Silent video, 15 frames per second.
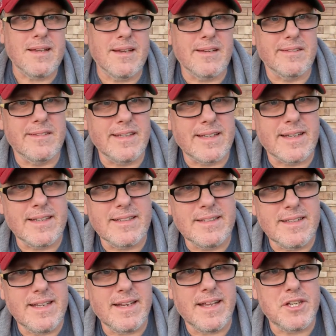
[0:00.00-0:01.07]
I don't think I
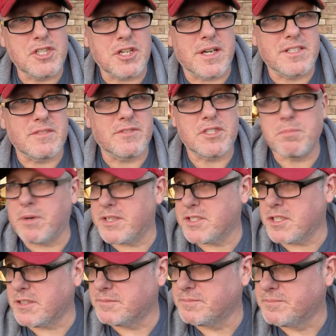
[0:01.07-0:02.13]
need 8 shots of
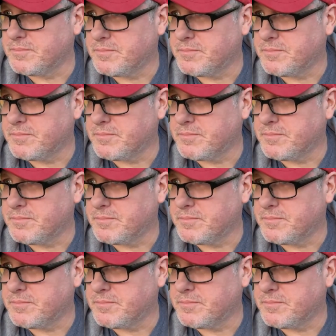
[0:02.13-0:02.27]
espresso.